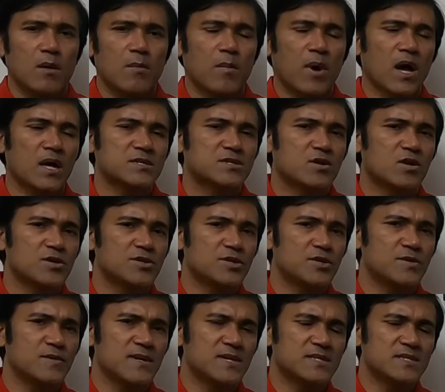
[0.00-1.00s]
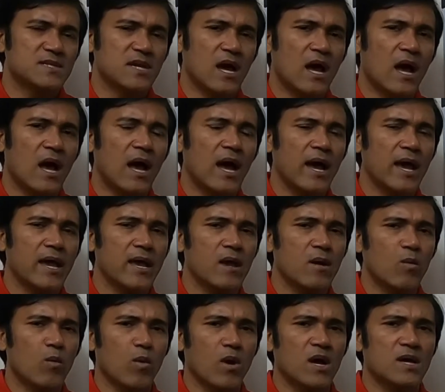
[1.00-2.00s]
Past continuous, I
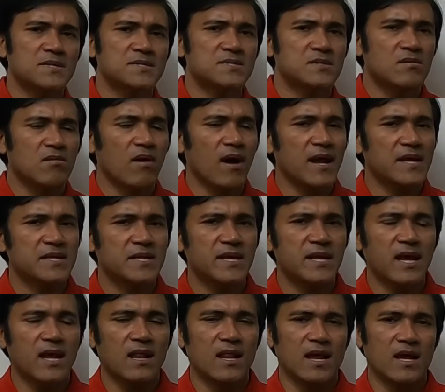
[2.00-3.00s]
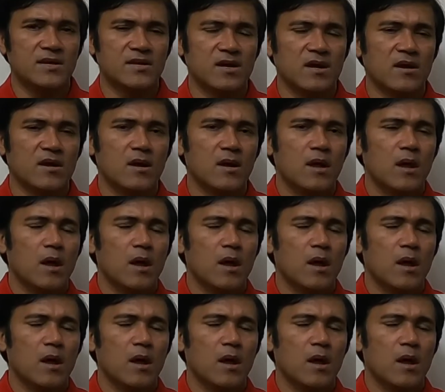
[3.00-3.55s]
was writing a letter.